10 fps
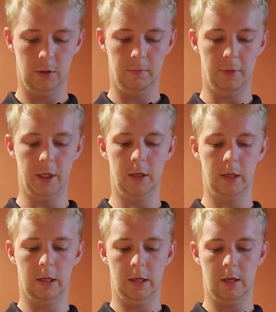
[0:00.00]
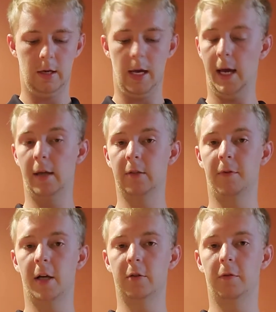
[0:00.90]
But As
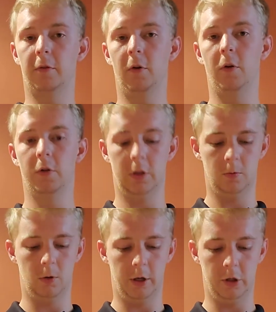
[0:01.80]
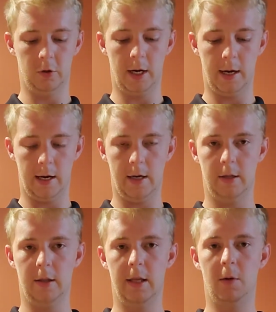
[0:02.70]
fossil fuels run dry,
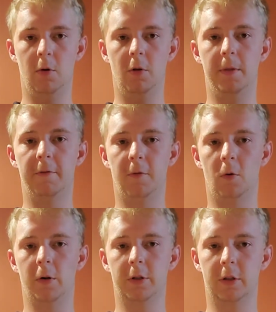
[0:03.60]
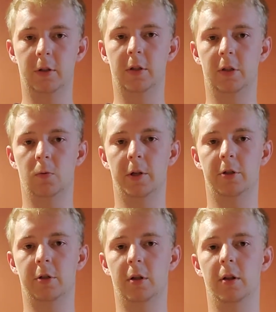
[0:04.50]
they will be forced to
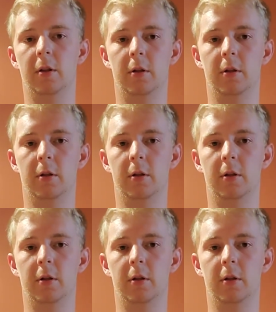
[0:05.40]
switch to